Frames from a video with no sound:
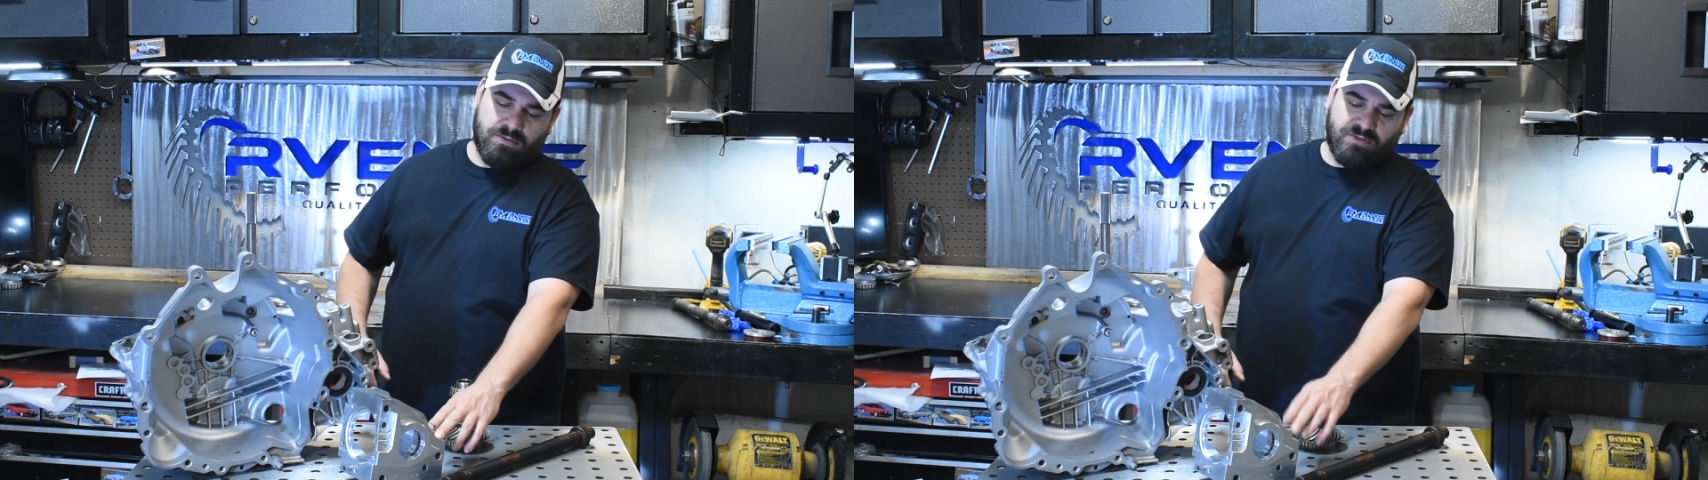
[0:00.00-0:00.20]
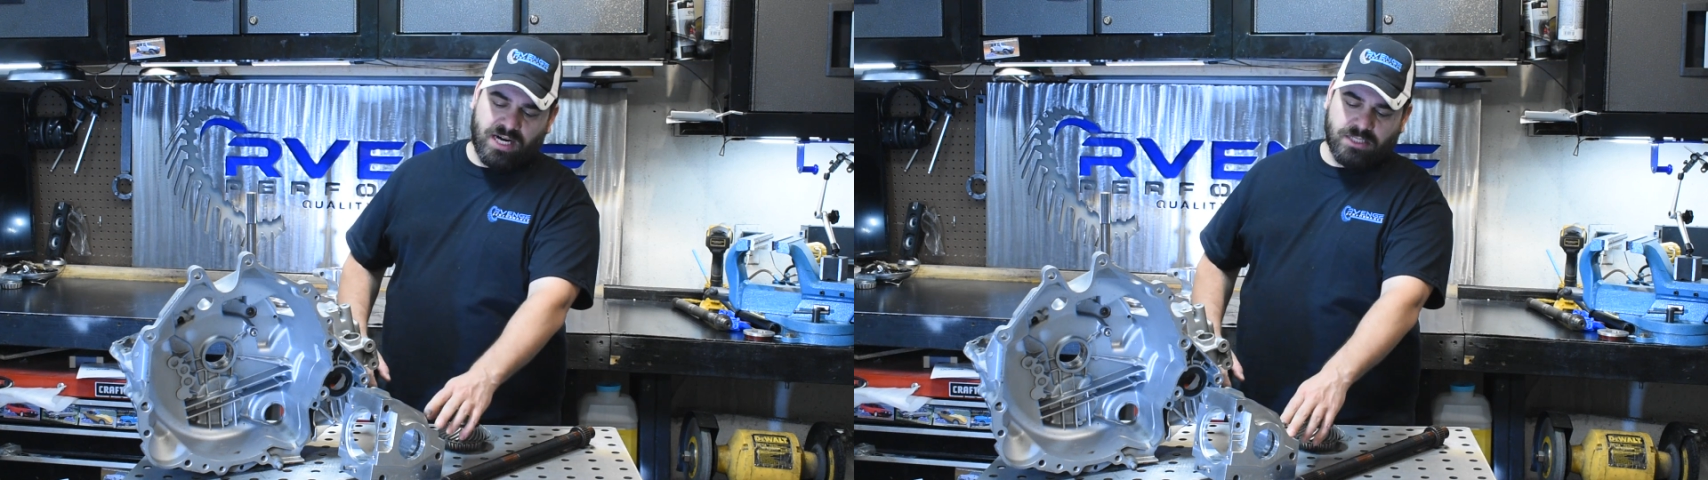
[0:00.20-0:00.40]

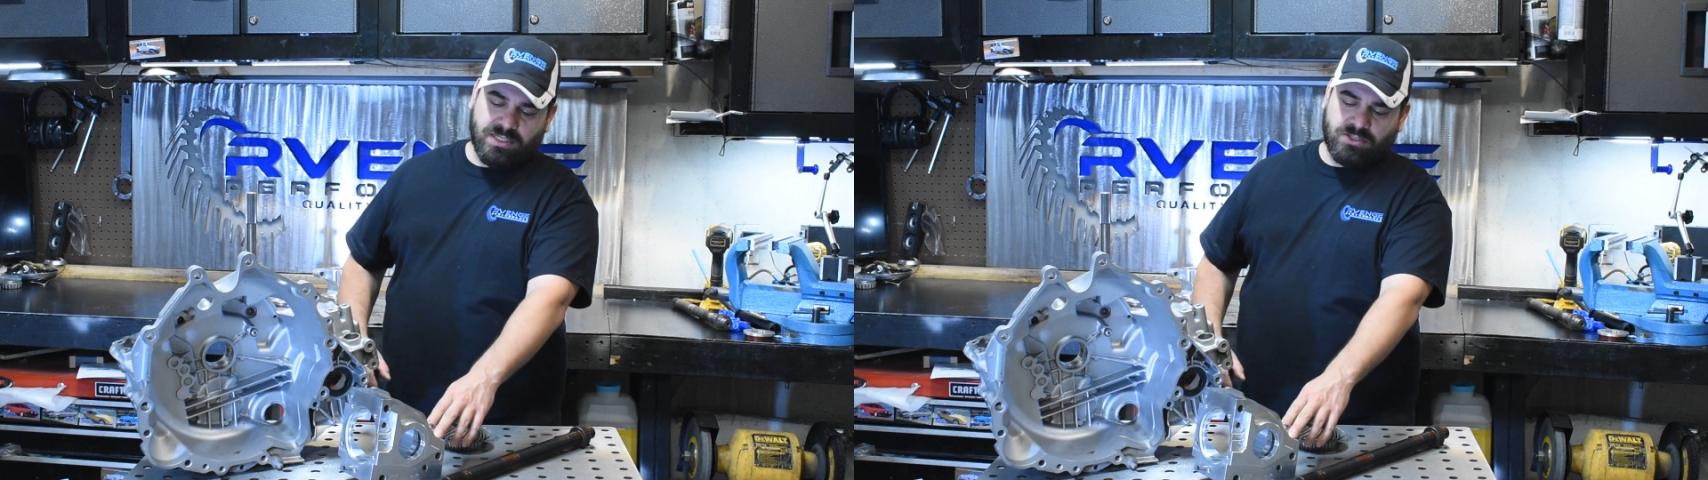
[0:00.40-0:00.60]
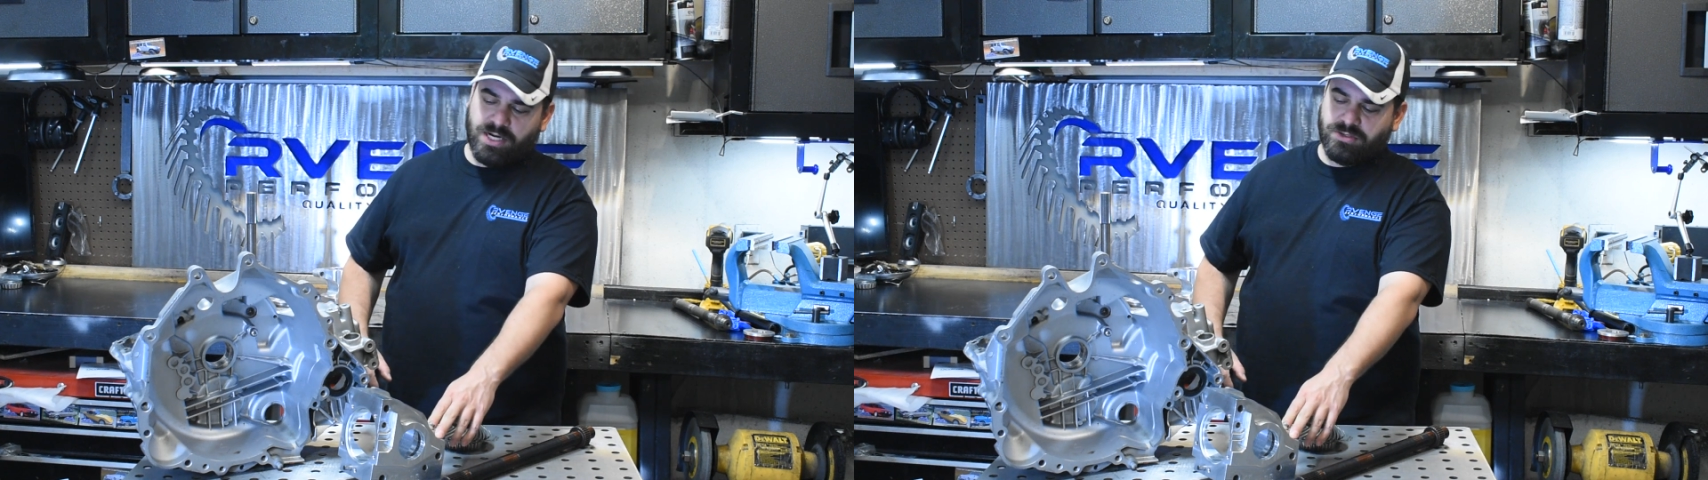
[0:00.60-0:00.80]

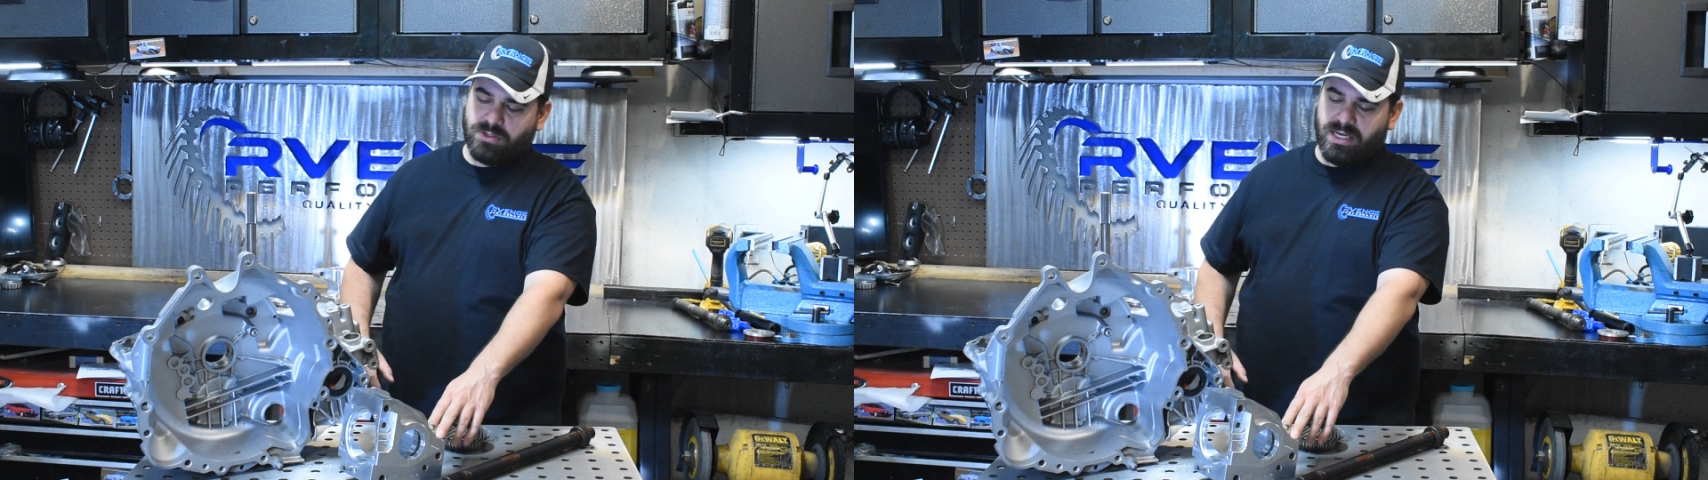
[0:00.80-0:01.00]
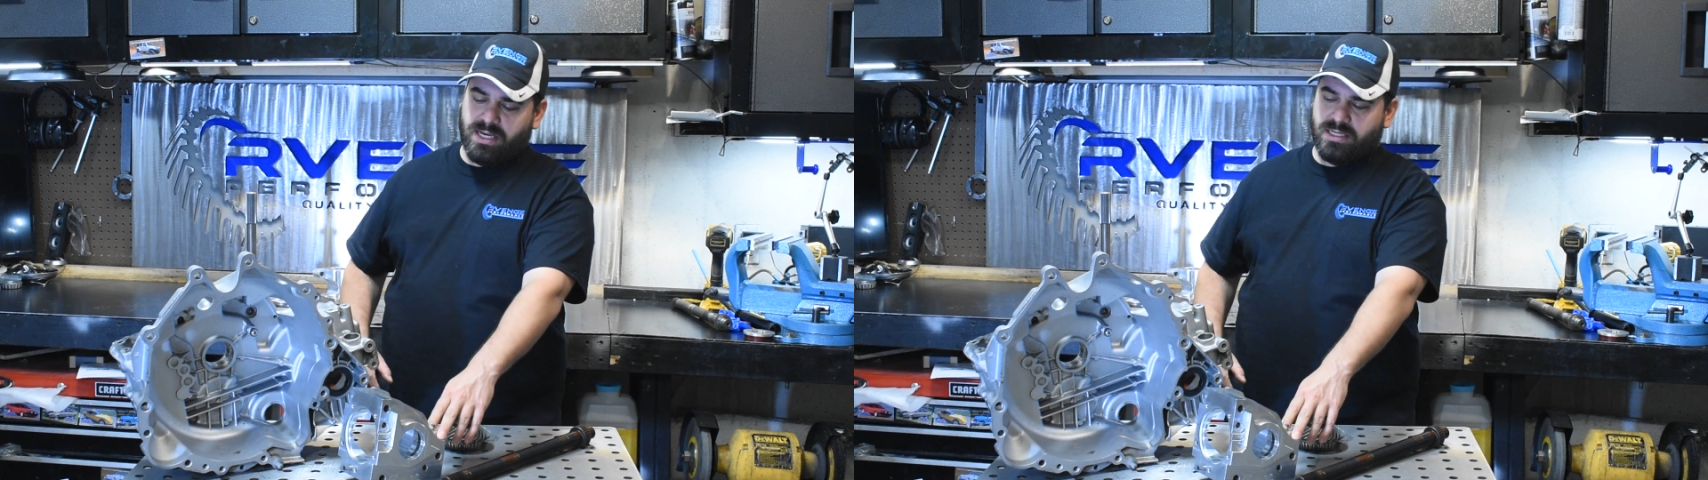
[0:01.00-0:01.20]
5-speed transfer
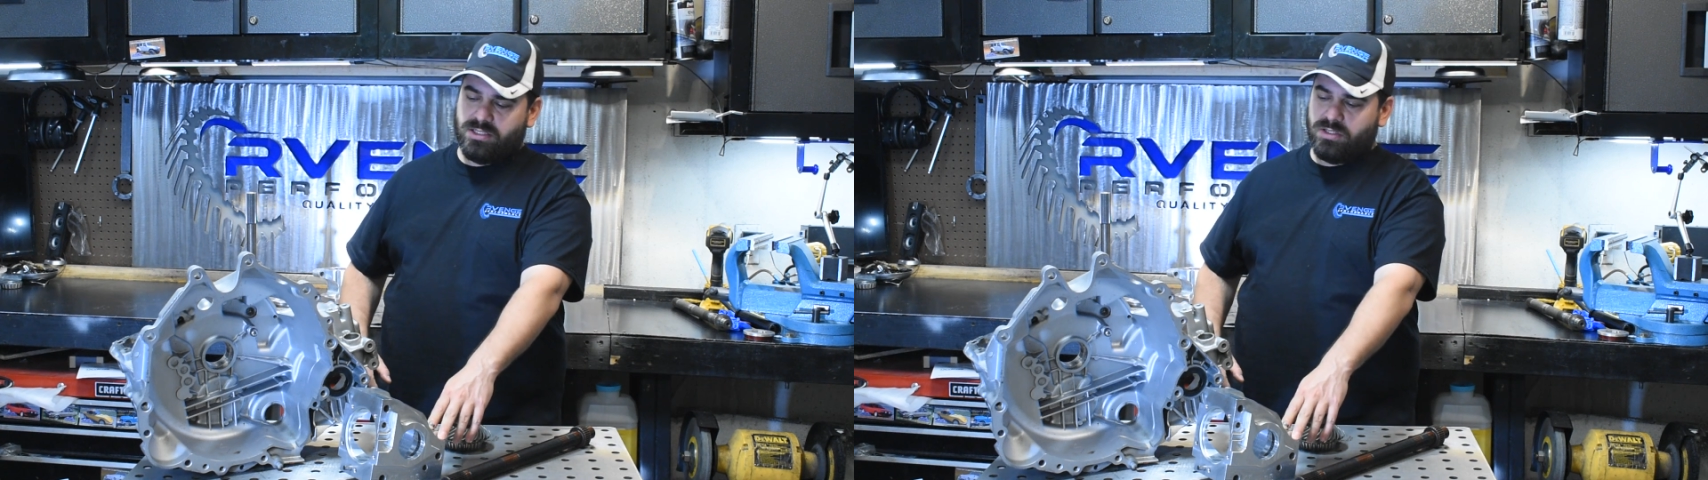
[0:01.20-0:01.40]
case,